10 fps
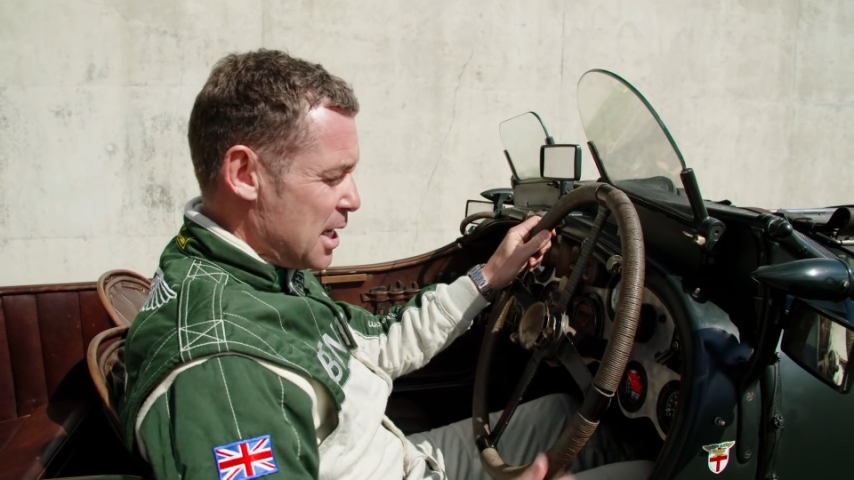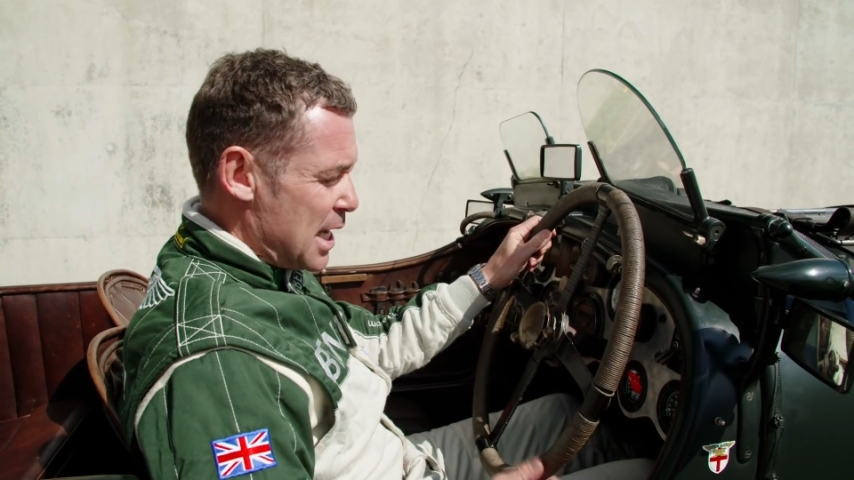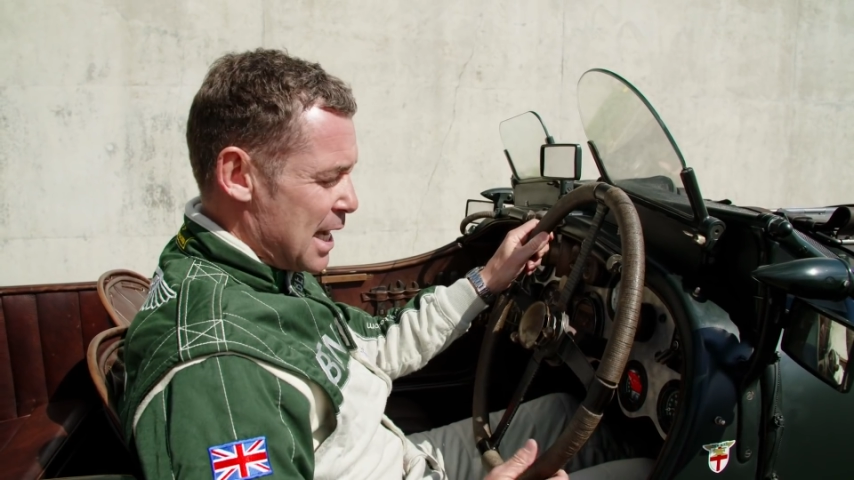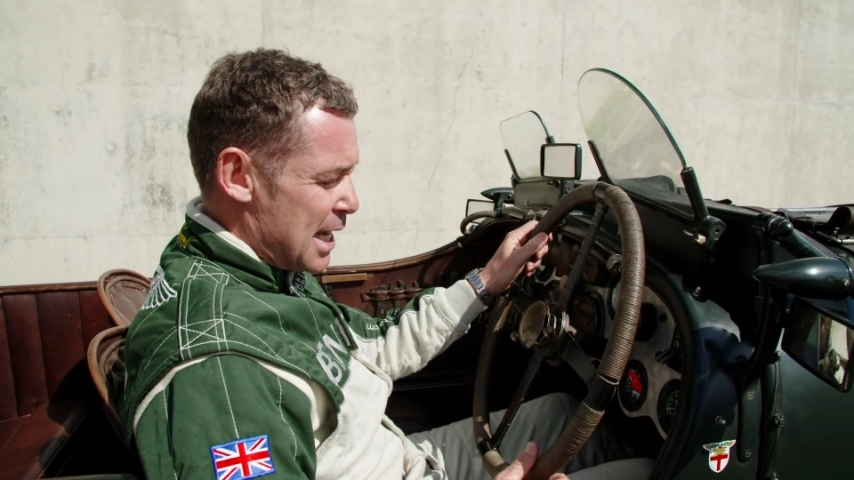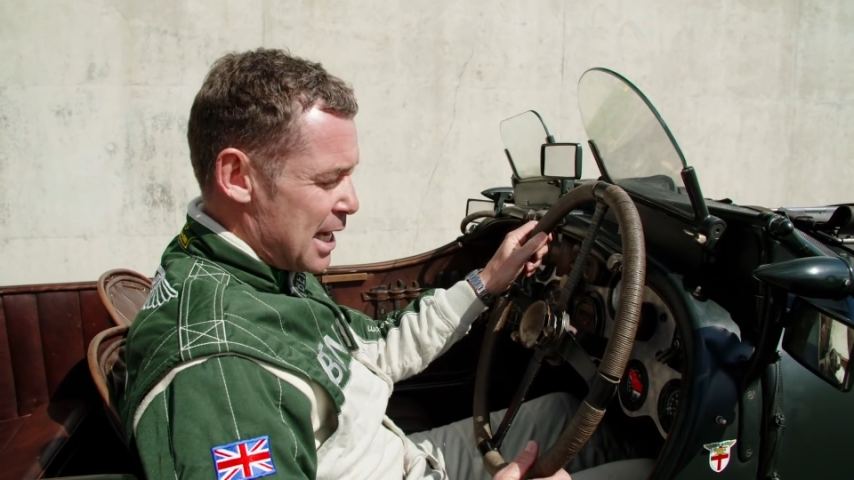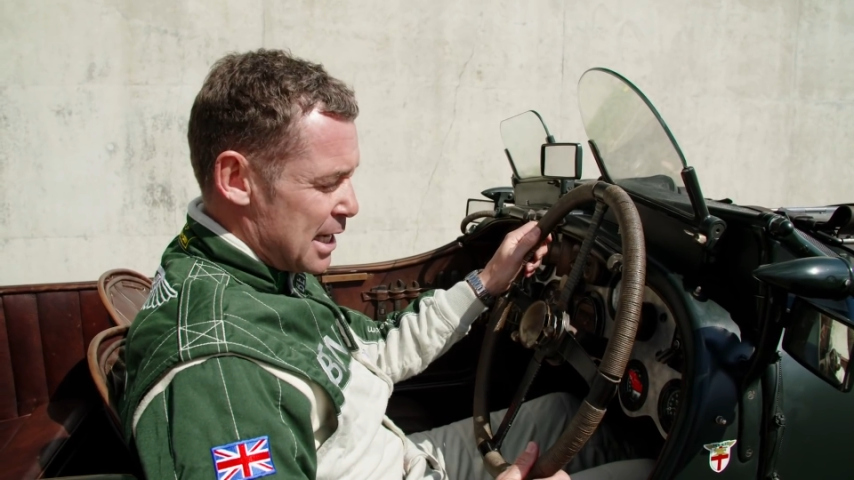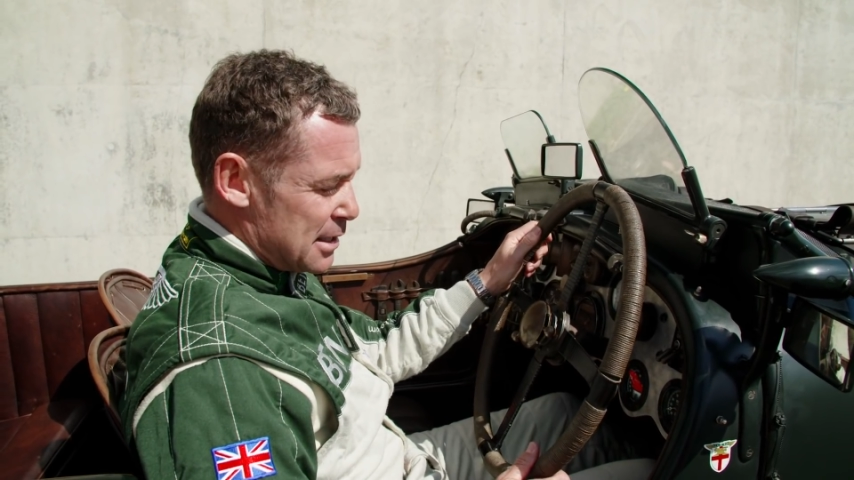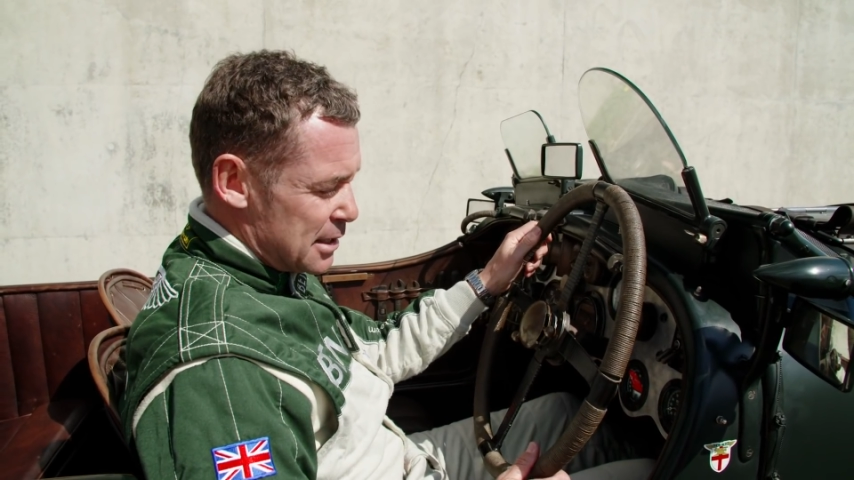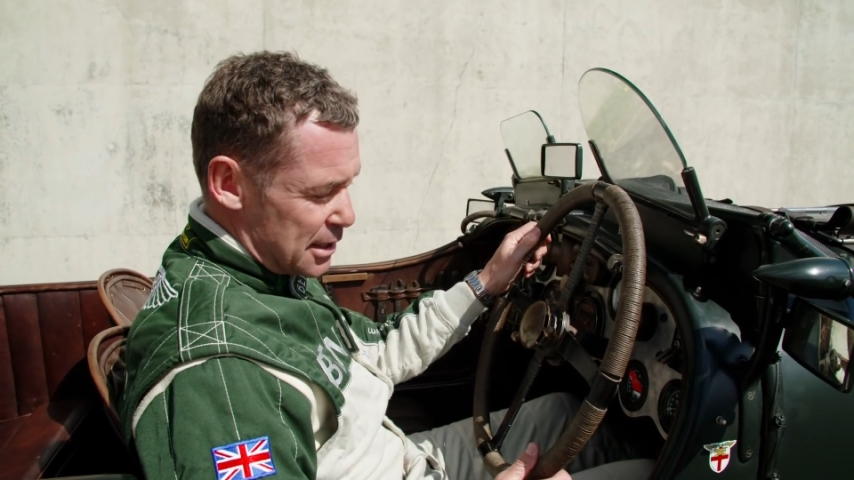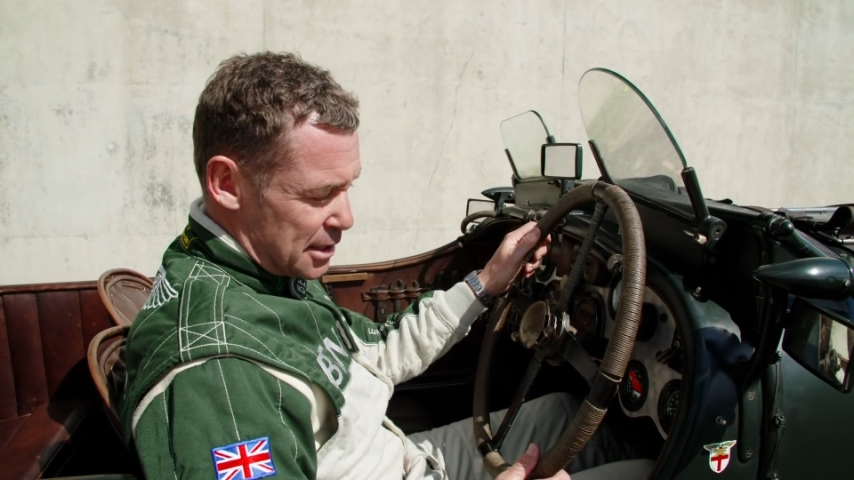
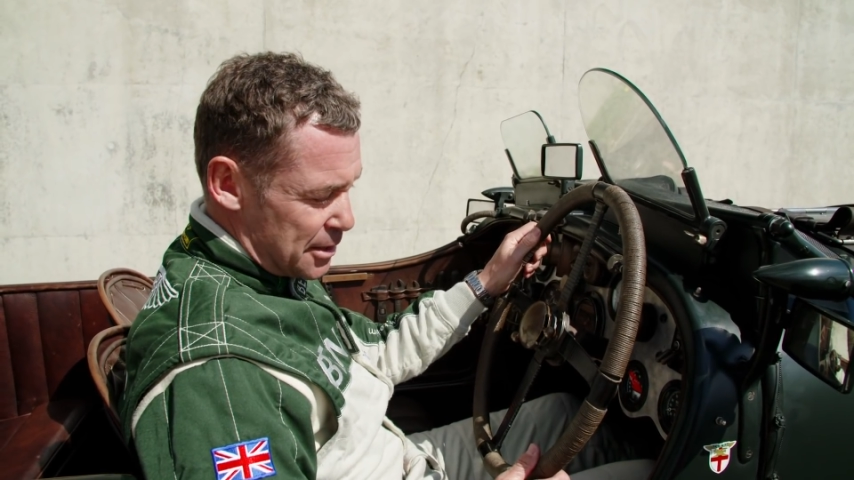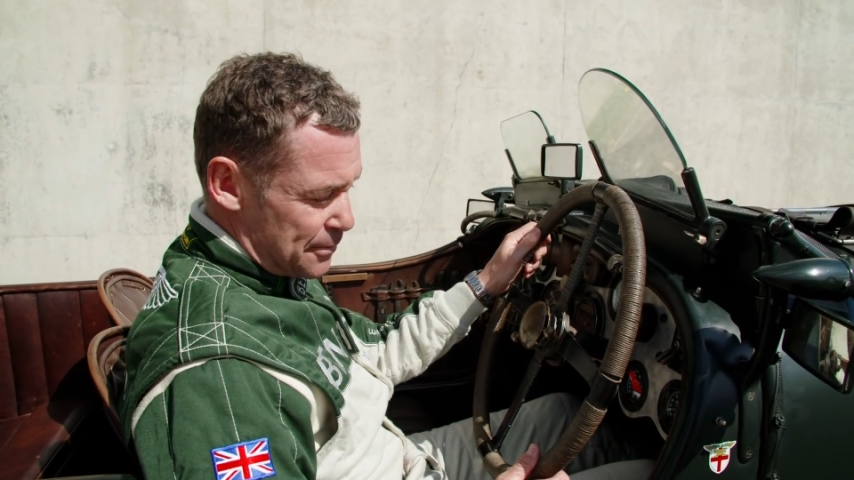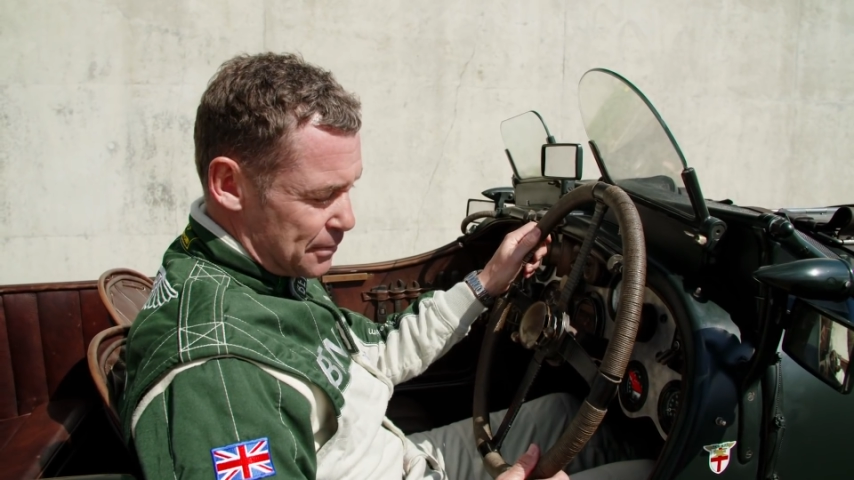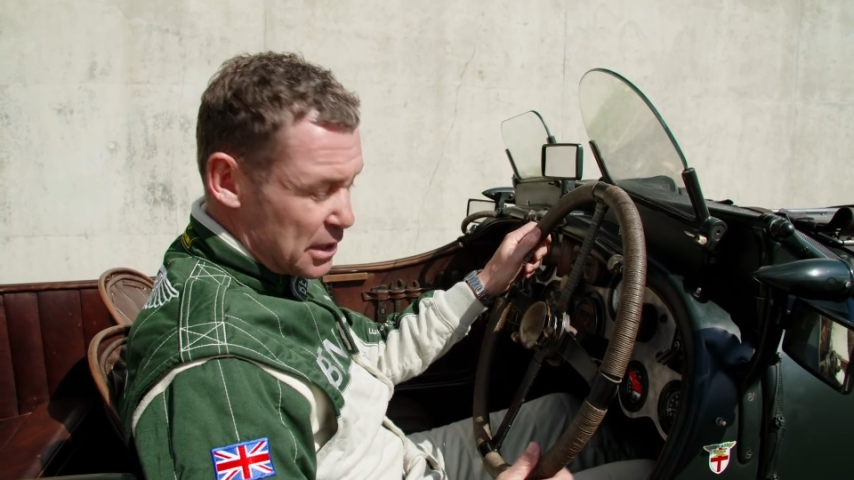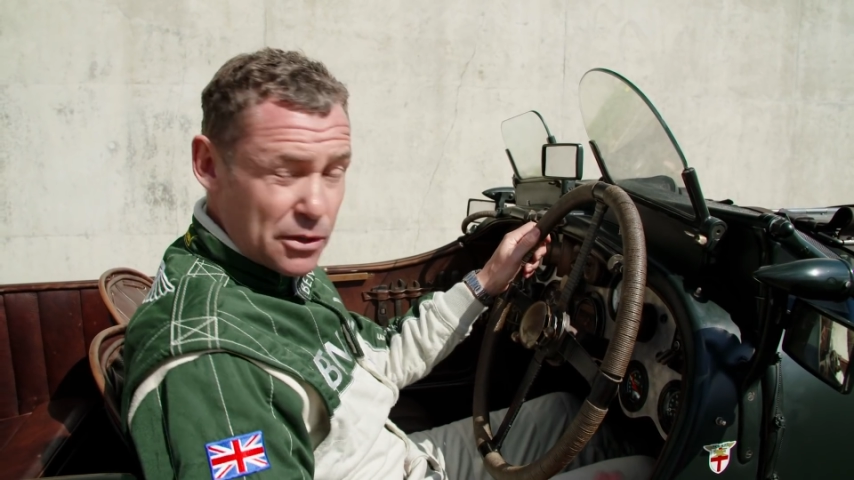and it's